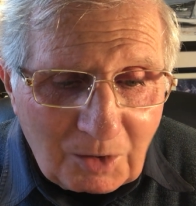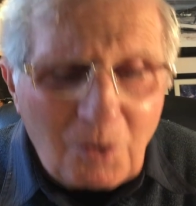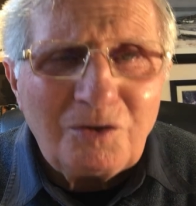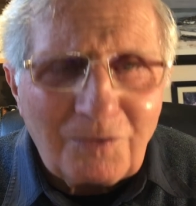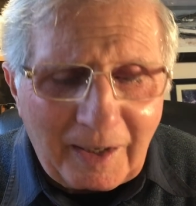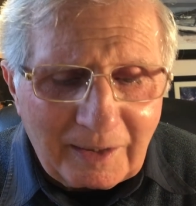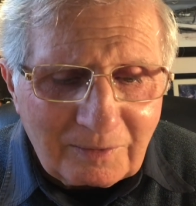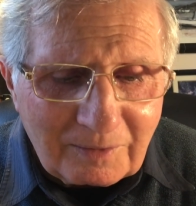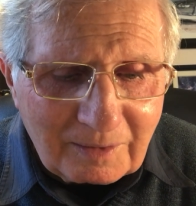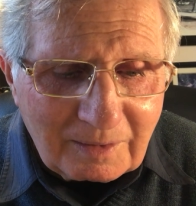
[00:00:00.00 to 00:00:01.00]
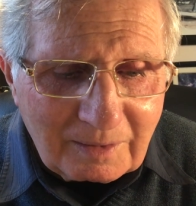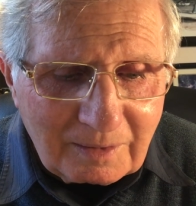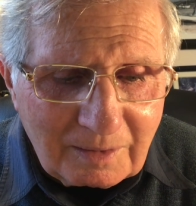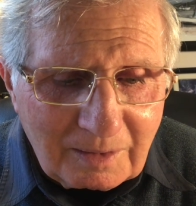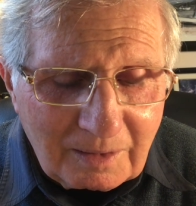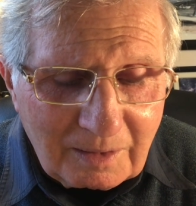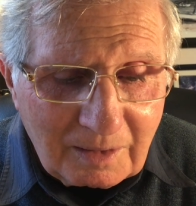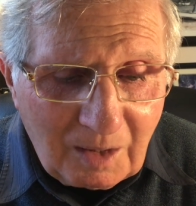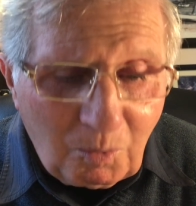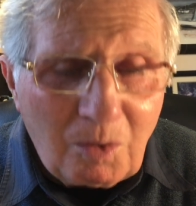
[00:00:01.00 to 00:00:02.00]
Whose faith?
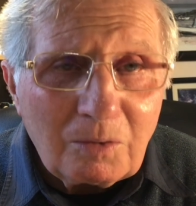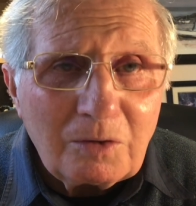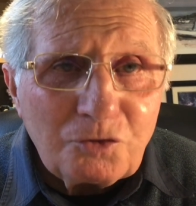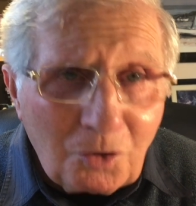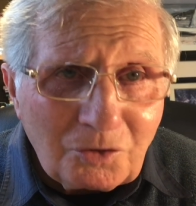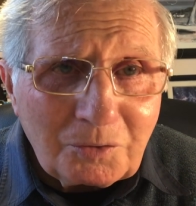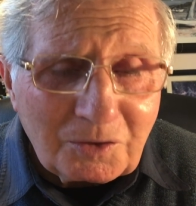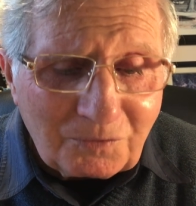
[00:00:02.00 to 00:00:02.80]
Well, Joshua's